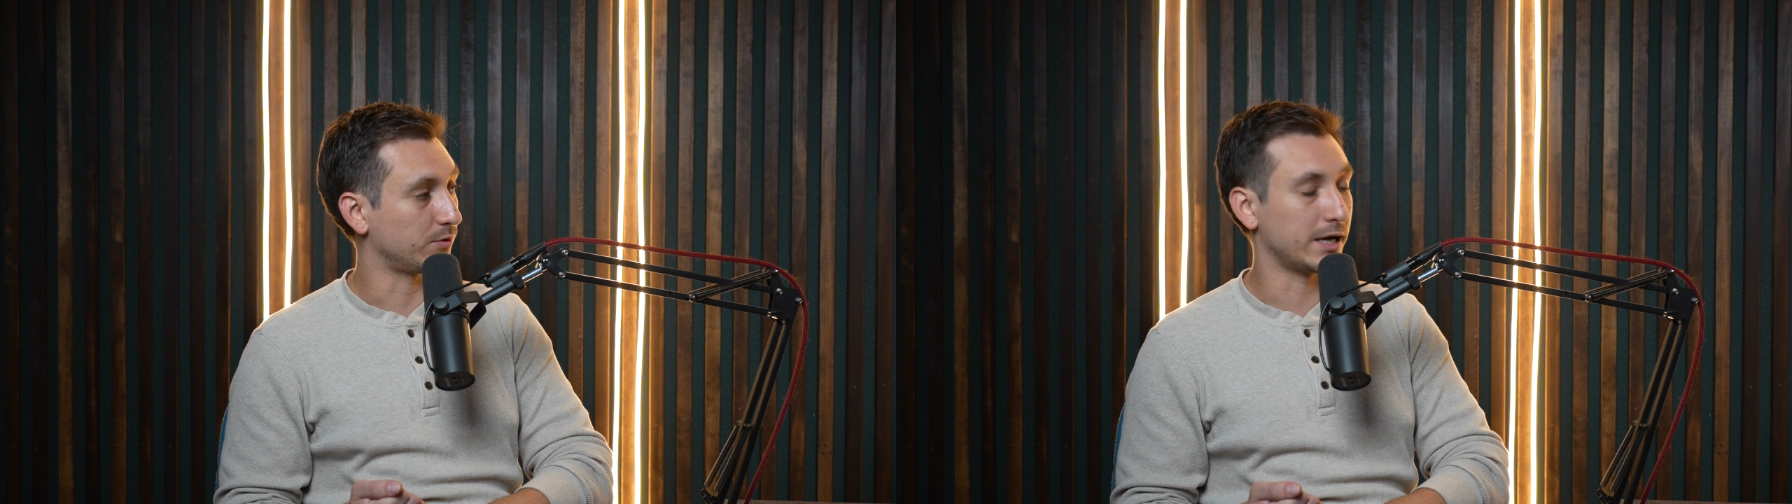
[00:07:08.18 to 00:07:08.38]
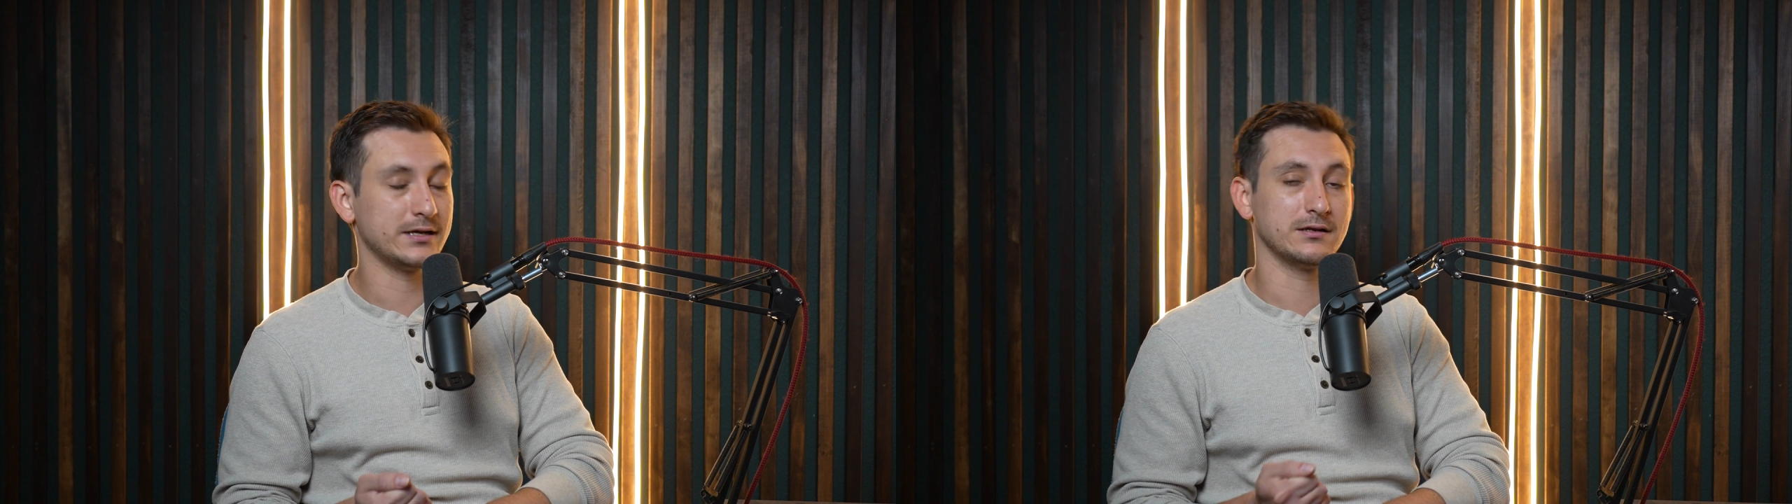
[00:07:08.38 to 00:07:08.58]

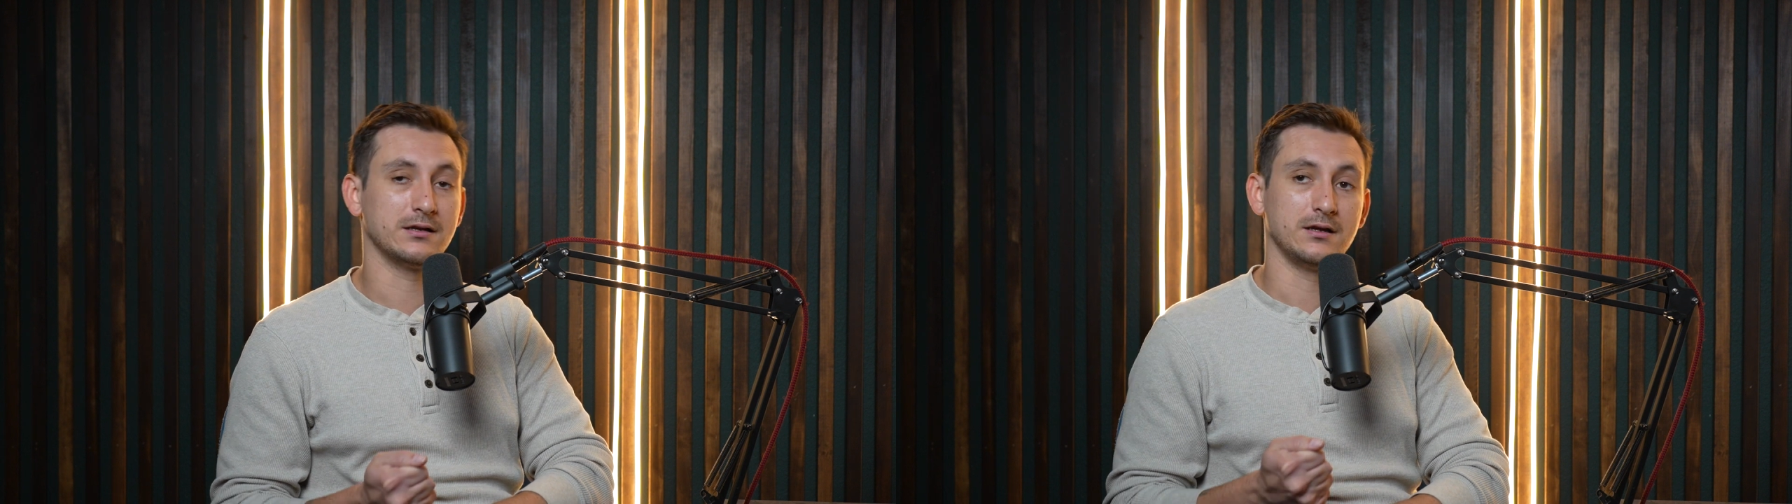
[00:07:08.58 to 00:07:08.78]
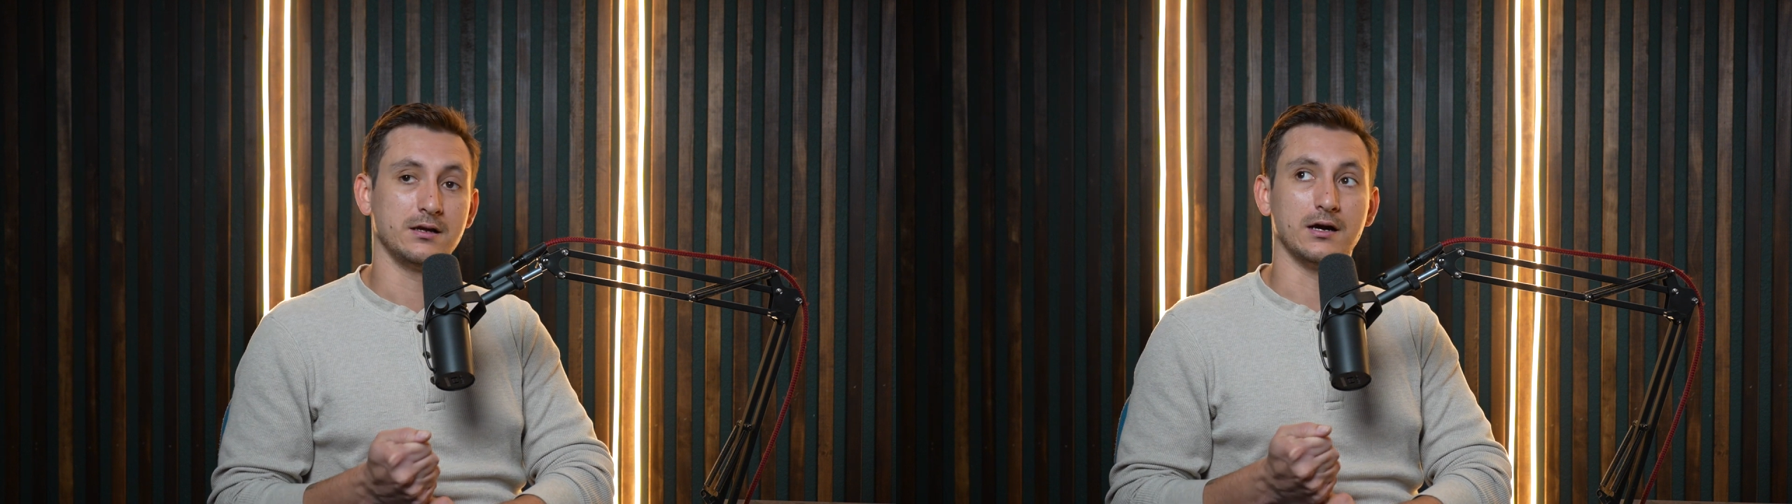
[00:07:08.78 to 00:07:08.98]
Right?
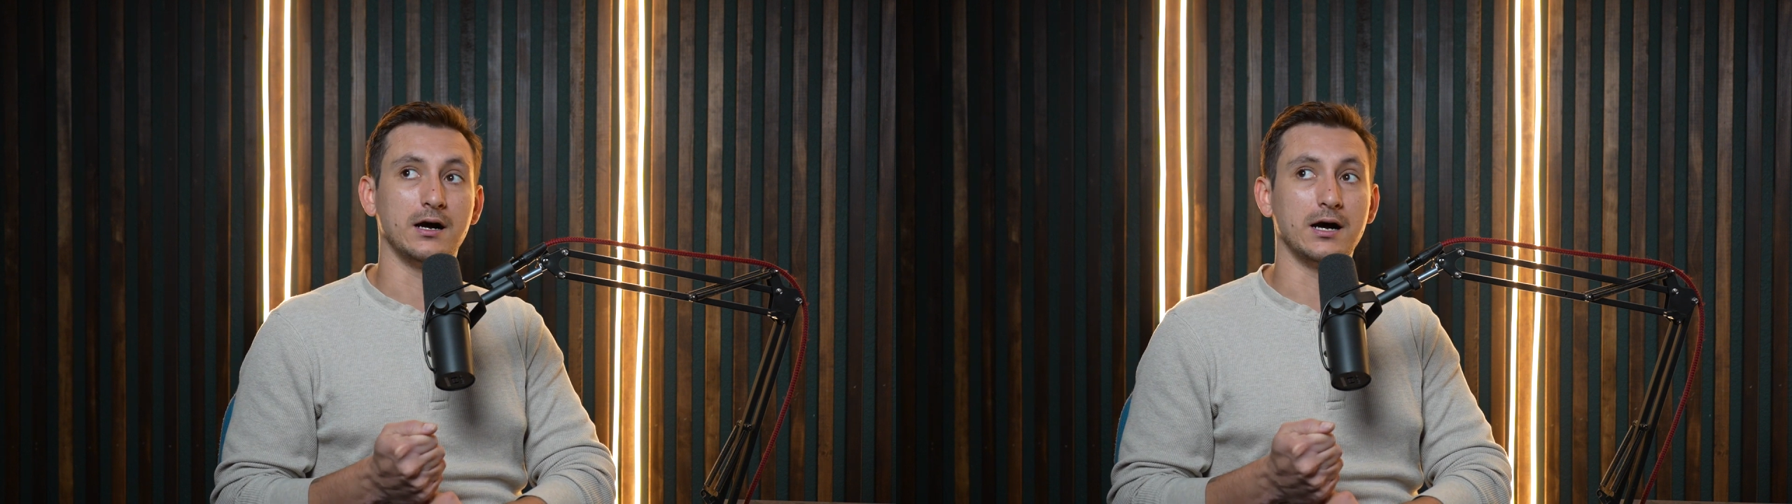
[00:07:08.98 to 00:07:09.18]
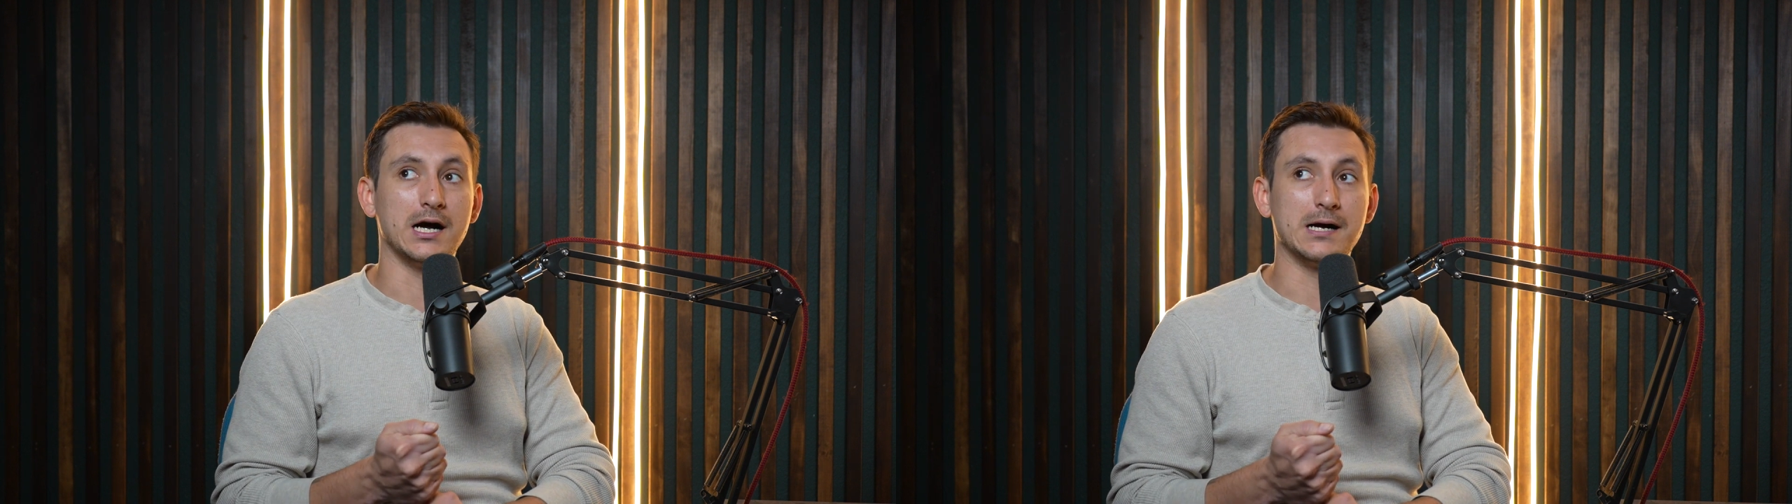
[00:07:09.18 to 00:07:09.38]

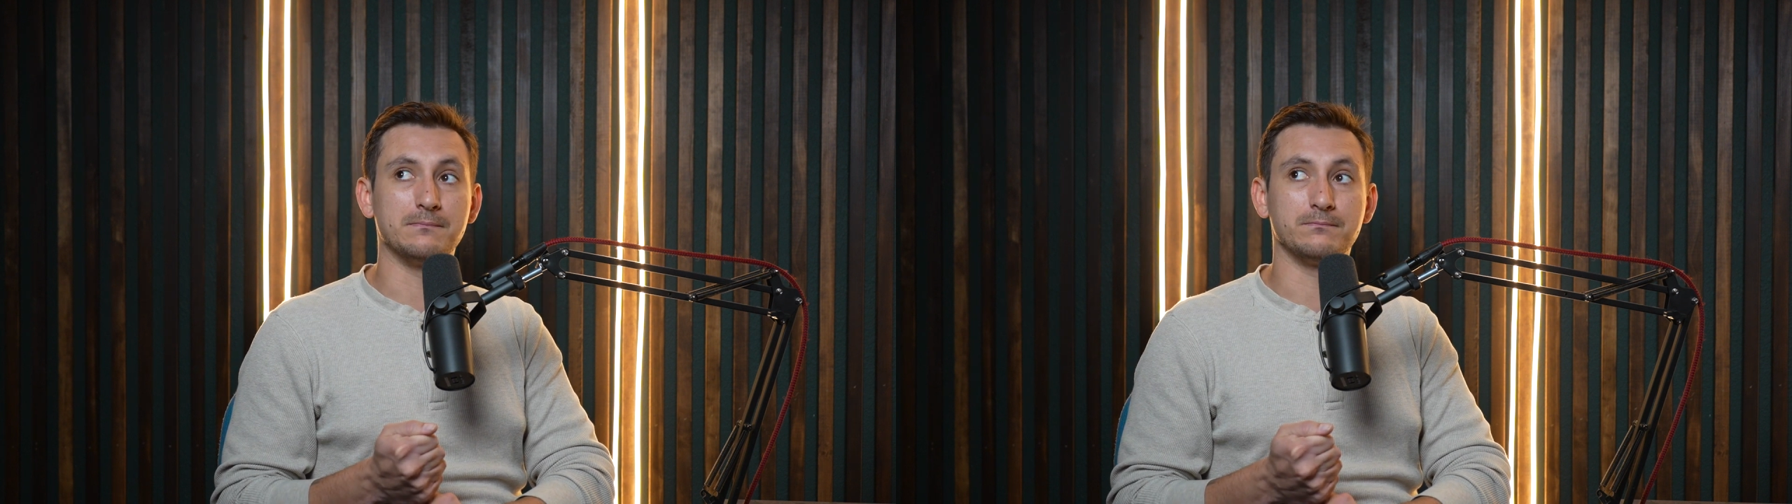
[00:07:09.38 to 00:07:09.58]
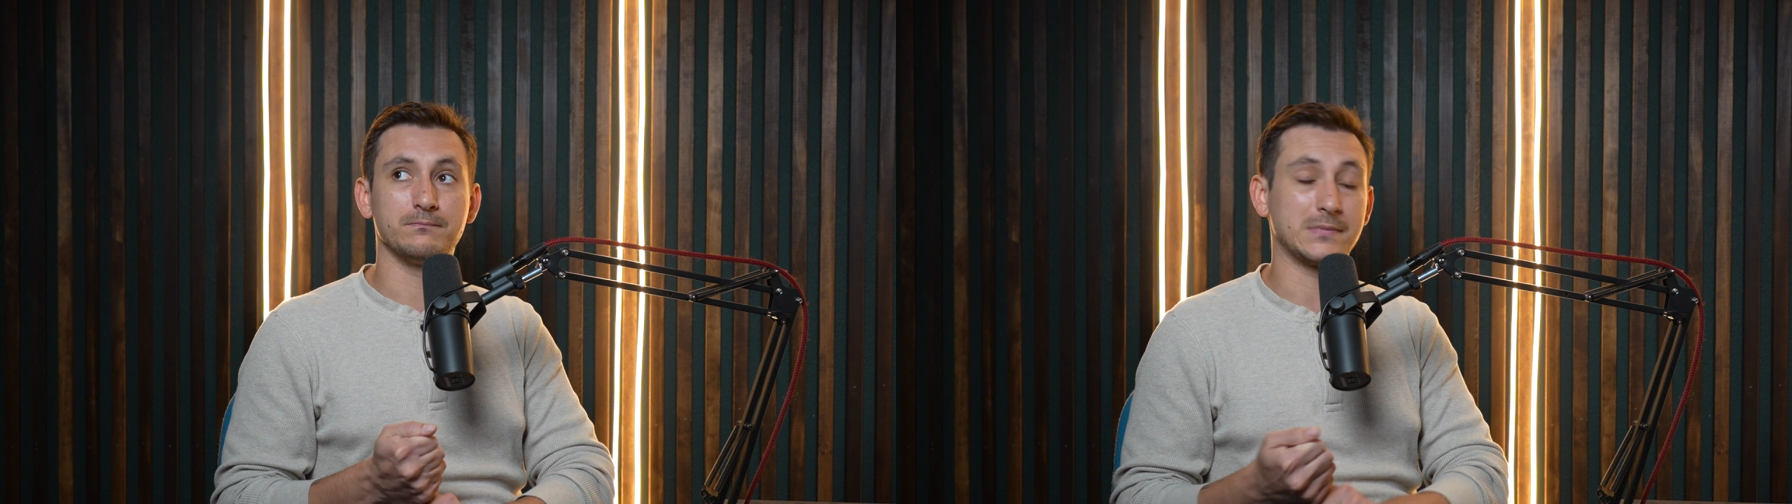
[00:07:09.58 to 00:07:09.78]

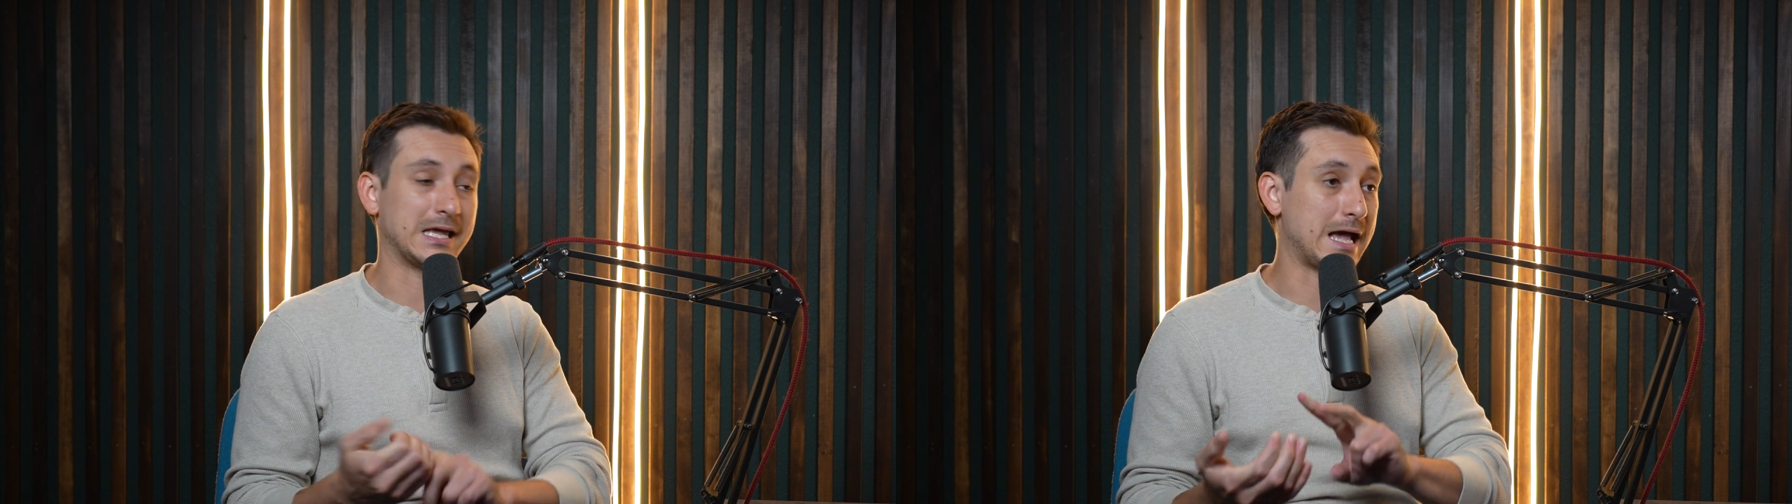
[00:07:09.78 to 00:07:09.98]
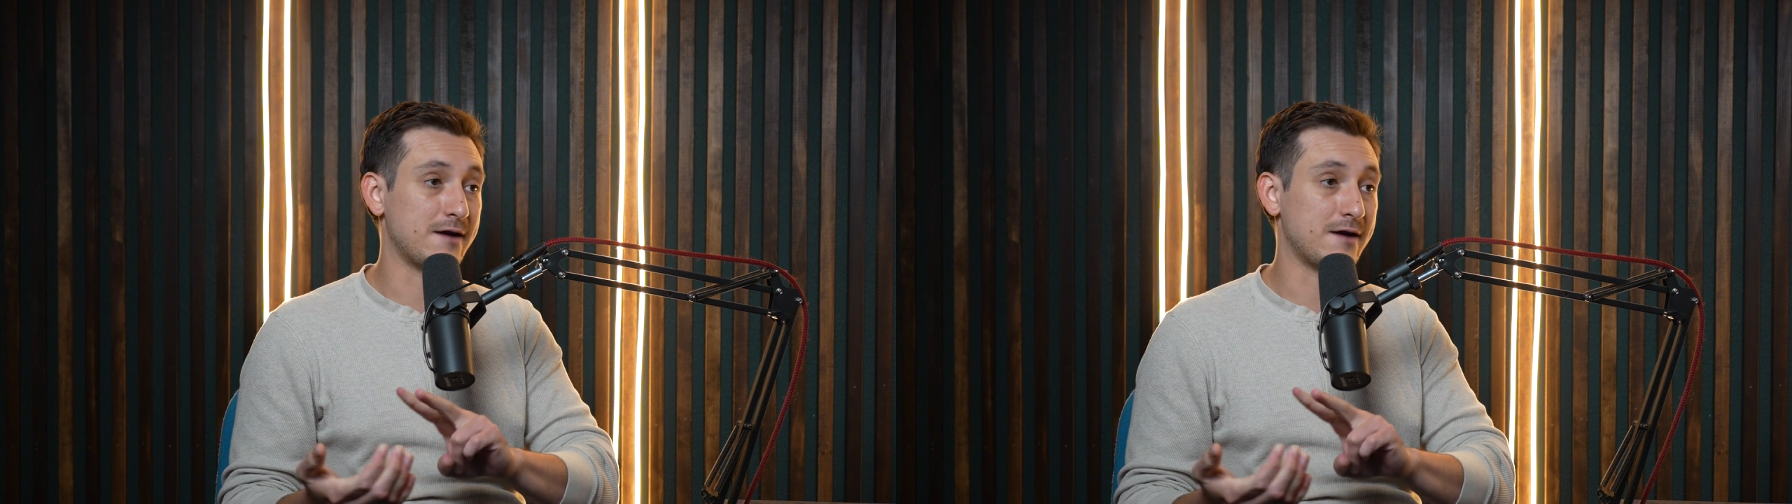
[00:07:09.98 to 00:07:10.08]
They